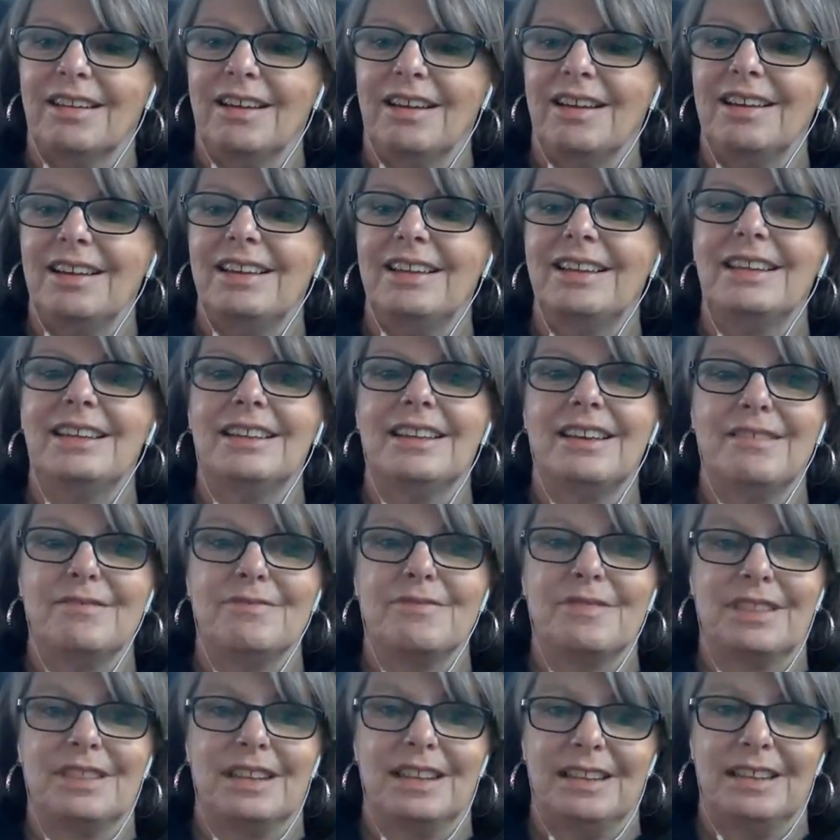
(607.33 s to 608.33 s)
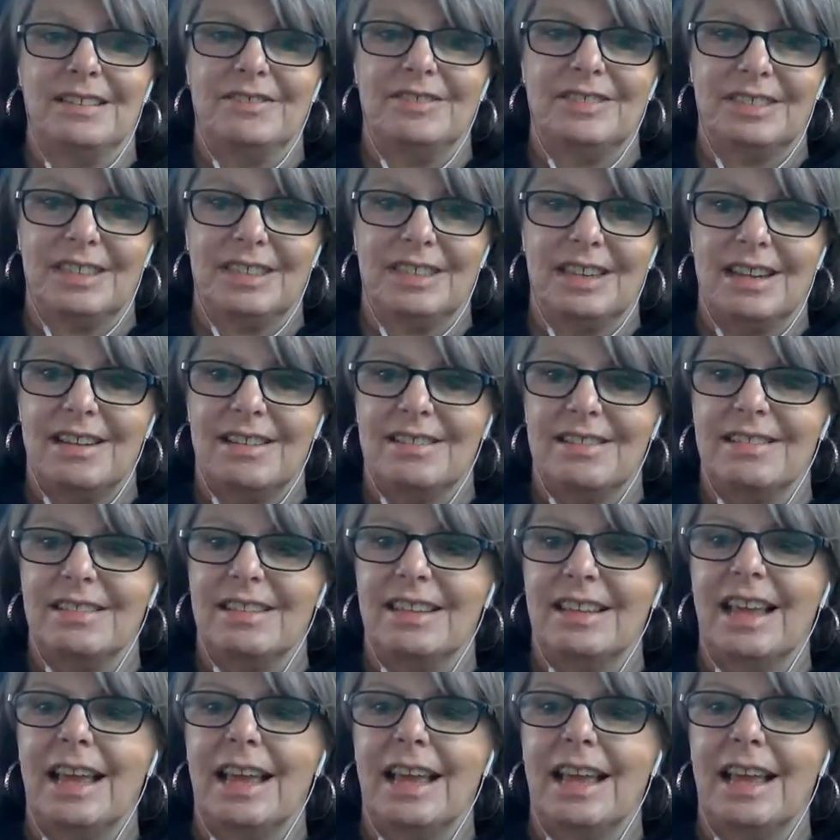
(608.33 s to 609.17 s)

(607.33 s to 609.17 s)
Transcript: I love the lifestyle.